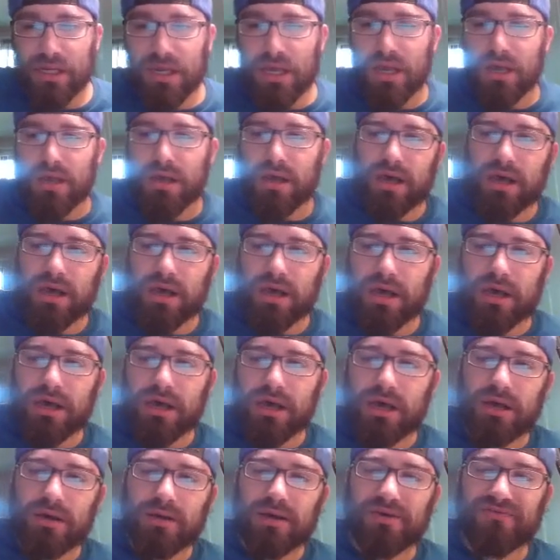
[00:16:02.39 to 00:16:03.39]

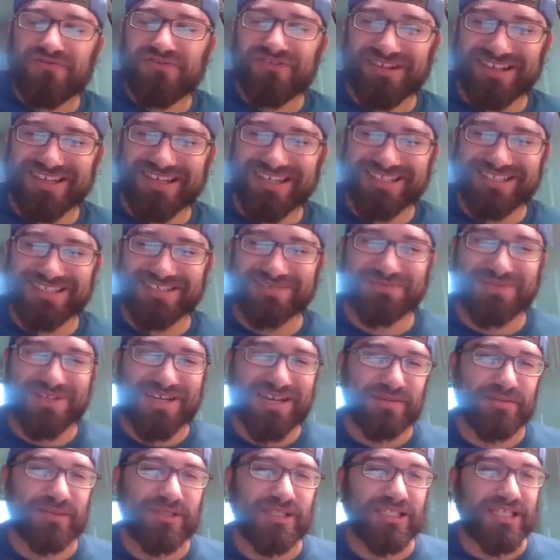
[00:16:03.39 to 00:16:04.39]
I feel like
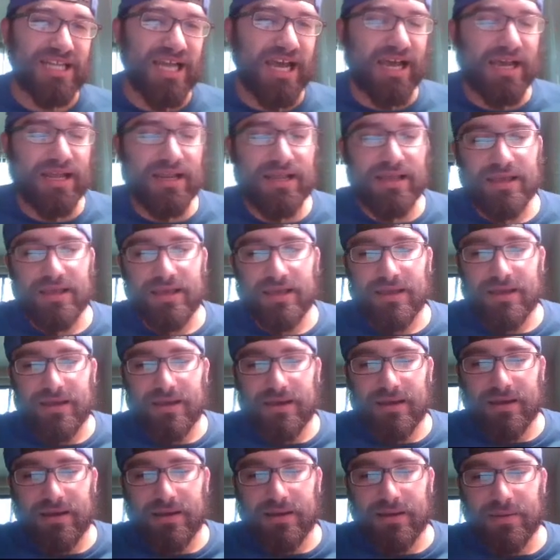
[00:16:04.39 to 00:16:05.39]
sometimes it's not.
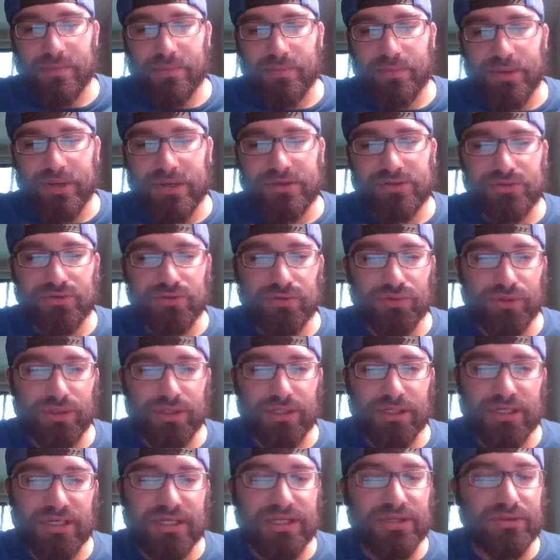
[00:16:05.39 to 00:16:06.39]
But truly,
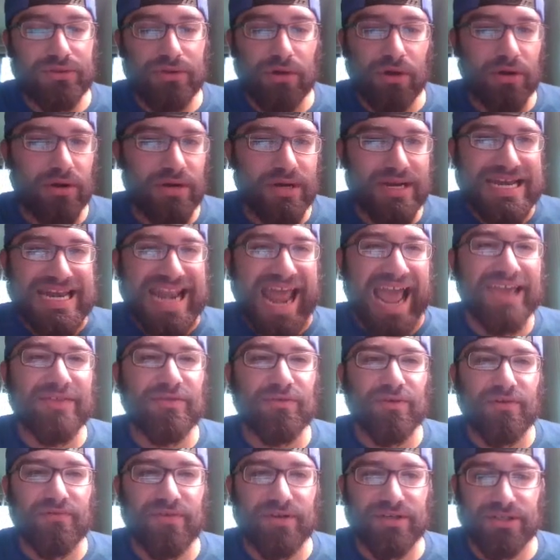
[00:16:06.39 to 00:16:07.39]

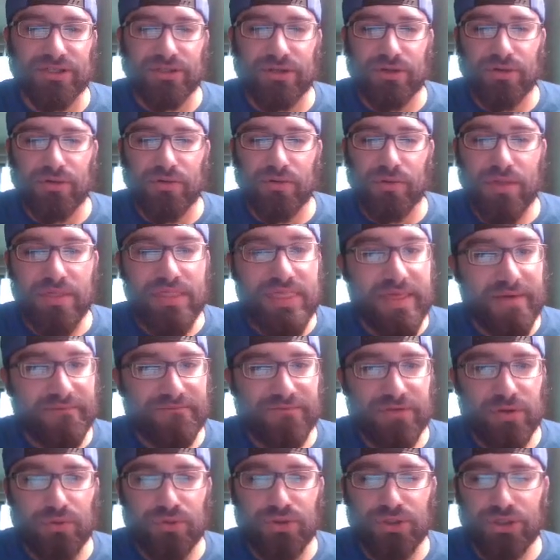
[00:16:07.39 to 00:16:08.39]
neither of us know the
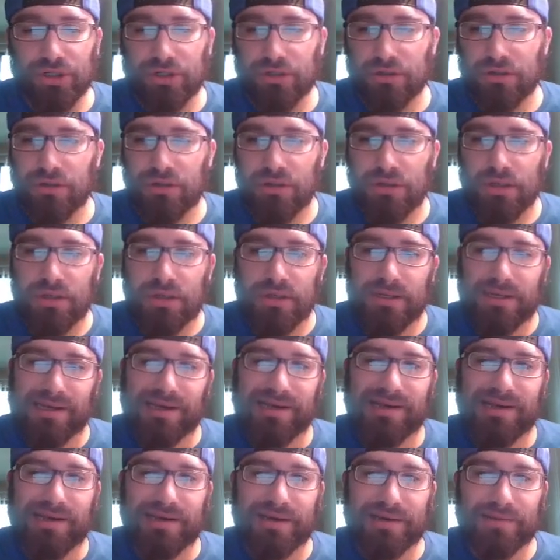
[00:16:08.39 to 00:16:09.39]
future.
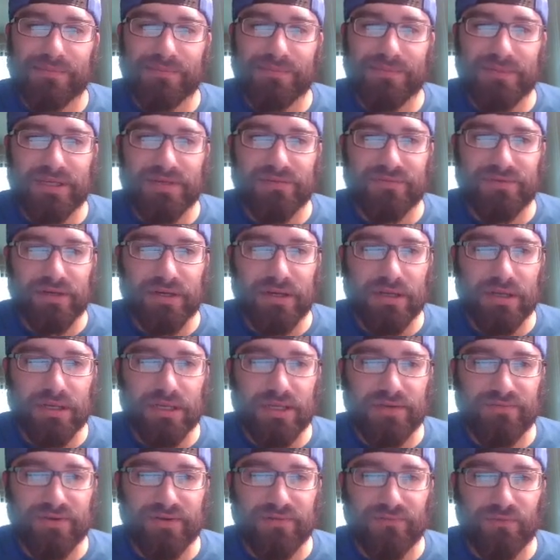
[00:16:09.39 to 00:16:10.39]
Even
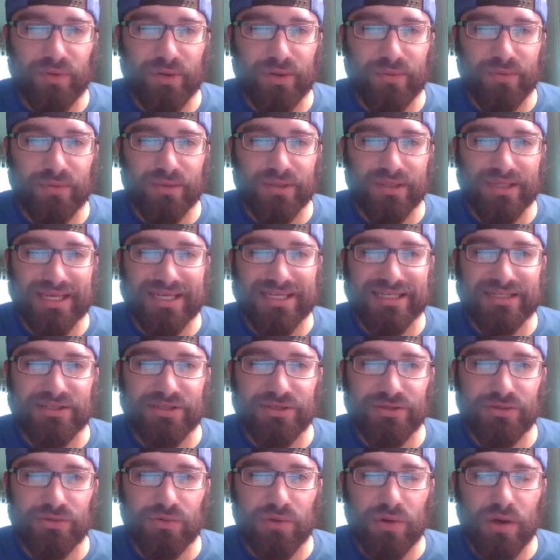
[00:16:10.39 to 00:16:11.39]
if we would like
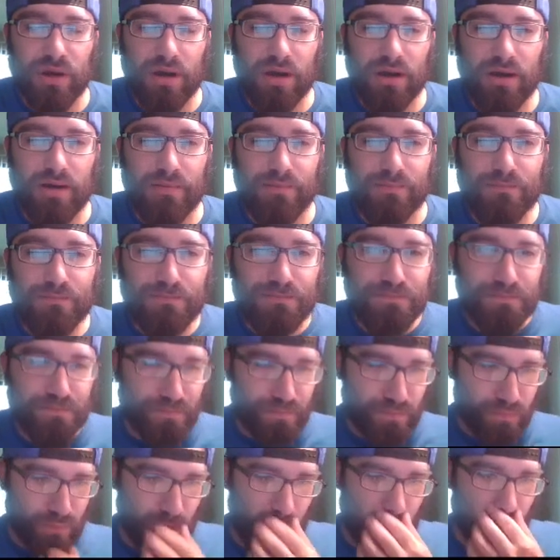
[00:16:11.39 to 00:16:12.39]
to.
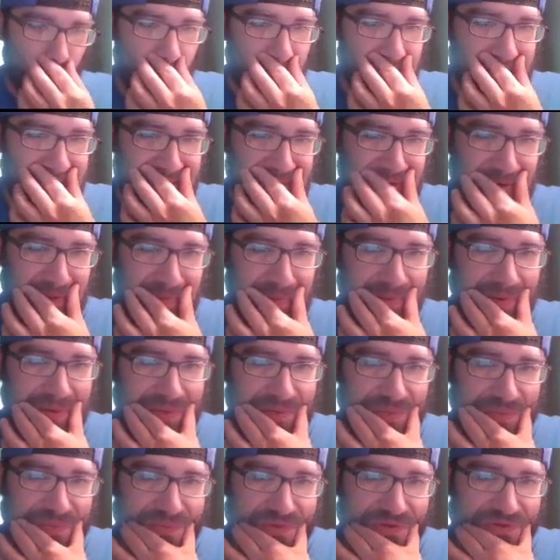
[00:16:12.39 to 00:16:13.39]
I wanted to talk
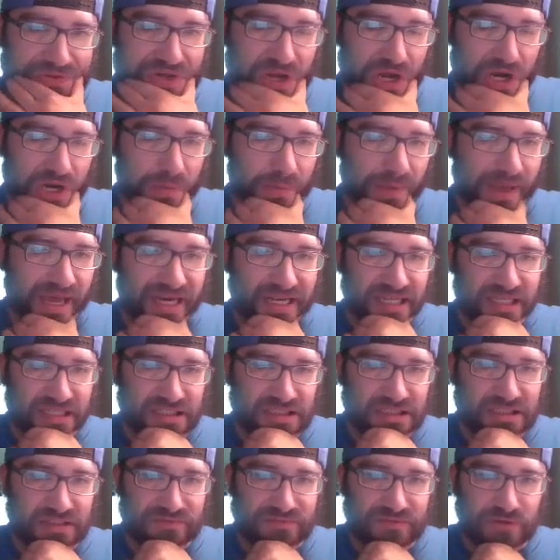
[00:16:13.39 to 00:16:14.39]
about the Dogmatica
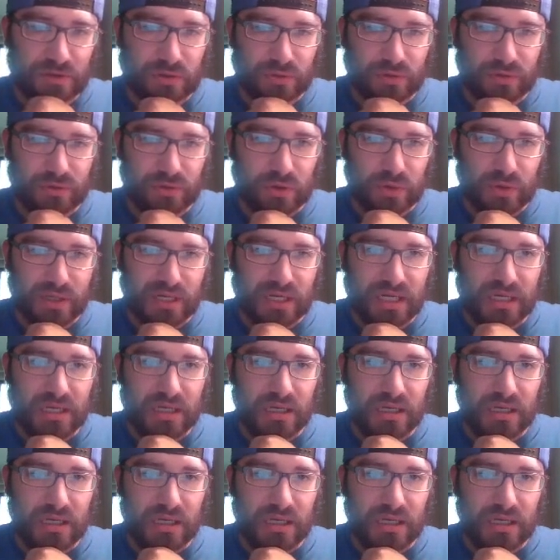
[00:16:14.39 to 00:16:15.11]
stuff, though, real quick.